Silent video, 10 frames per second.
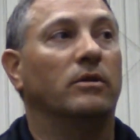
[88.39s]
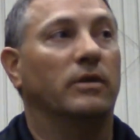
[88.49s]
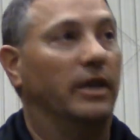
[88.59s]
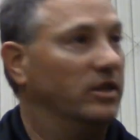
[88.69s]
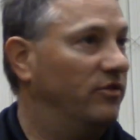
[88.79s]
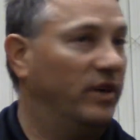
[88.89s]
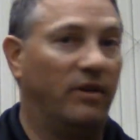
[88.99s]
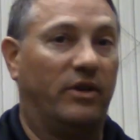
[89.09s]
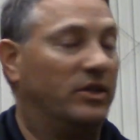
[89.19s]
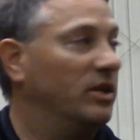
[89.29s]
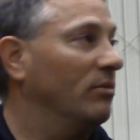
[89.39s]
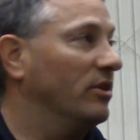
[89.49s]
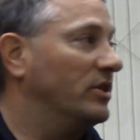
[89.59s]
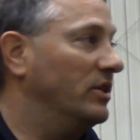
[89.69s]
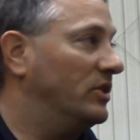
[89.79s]
and it's very, very similar
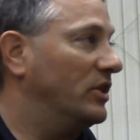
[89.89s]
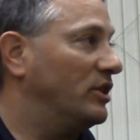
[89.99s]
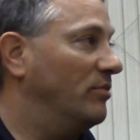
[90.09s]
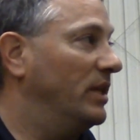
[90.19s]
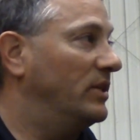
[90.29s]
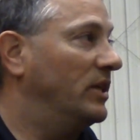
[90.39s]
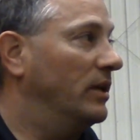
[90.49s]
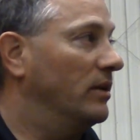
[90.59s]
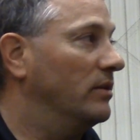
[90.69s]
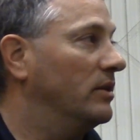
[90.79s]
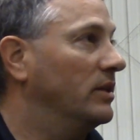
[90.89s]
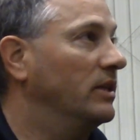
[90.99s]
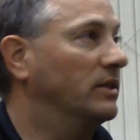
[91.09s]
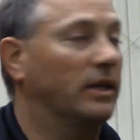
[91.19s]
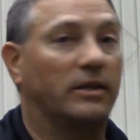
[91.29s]
to the system that's in the
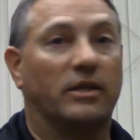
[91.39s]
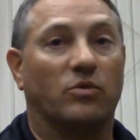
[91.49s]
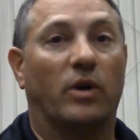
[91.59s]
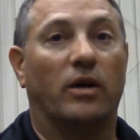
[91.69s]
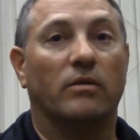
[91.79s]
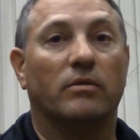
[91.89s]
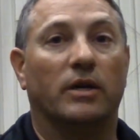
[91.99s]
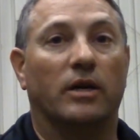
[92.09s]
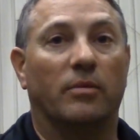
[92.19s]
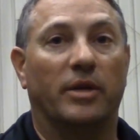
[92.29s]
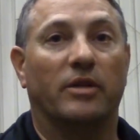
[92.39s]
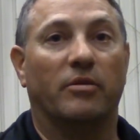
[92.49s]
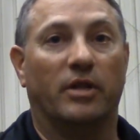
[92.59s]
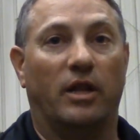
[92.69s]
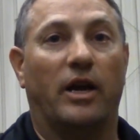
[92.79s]
D6 as well, um, in the,
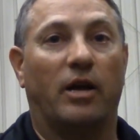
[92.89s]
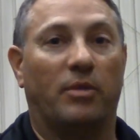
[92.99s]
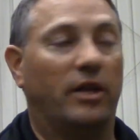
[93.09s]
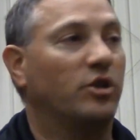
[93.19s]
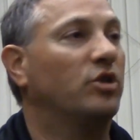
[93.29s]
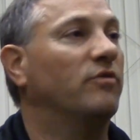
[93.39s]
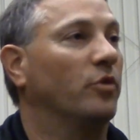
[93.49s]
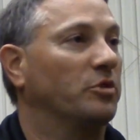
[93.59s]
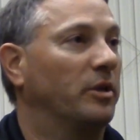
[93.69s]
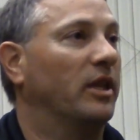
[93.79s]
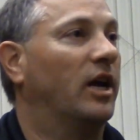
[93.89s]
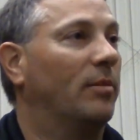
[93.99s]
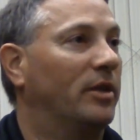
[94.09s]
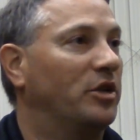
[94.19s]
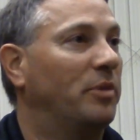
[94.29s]
the lockup clutch, four-speed lockup
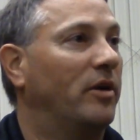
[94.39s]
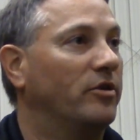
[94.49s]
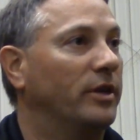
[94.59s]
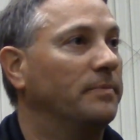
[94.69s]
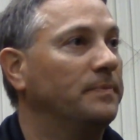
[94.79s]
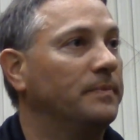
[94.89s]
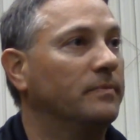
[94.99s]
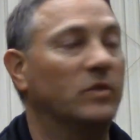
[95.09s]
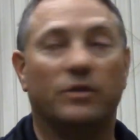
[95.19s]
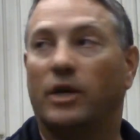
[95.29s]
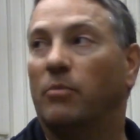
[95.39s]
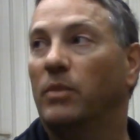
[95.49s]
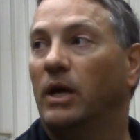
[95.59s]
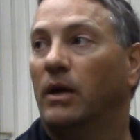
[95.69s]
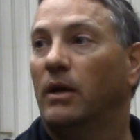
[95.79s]
clutch powertrain. So
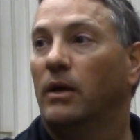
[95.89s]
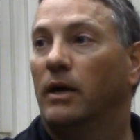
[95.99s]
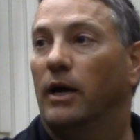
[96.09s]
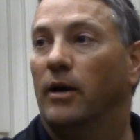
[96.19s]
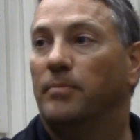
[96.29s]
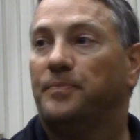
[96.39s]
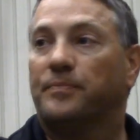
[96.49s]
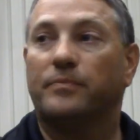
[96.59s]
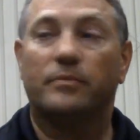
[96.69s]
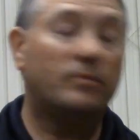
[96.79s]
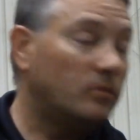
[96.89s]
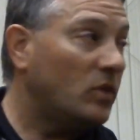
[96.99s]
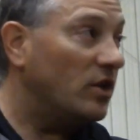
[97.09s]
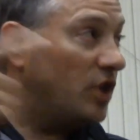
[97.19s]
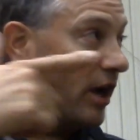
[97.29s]
um,
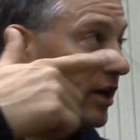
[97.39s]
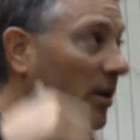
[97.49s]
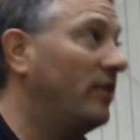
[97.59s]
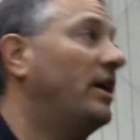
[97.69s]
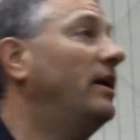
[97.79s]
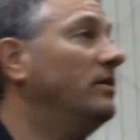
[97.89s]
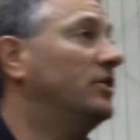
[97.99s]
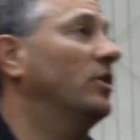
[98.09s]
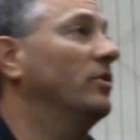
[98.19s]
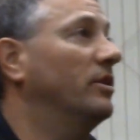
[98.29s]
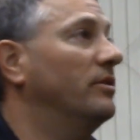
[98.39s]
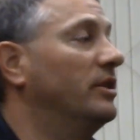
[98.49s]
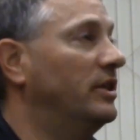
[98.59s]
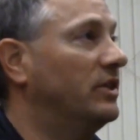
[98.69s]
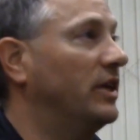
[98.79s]
talking about that, so the, the
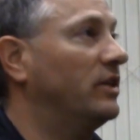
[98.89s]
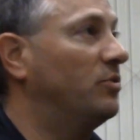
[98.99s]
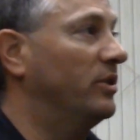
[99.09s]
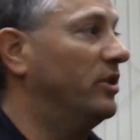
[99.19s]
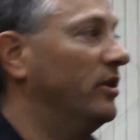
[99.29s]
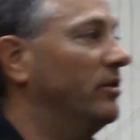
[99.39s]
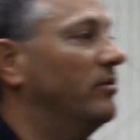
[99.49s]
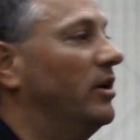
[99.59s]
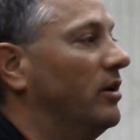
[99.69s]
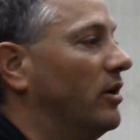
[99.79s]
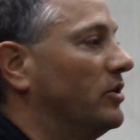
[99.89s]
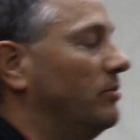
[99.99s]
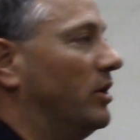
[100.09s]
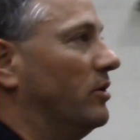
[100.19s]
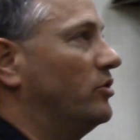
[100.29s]
D6 with the, our, our,
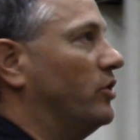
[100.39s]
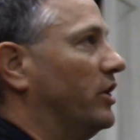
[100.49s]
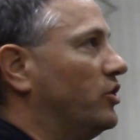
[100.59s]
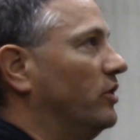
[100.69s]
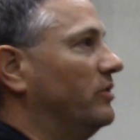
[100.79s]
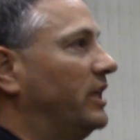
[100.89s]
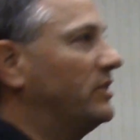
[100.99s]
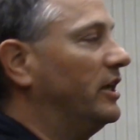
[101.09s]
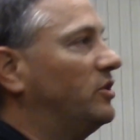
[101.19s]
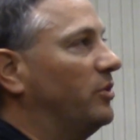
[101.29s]
our traditional D6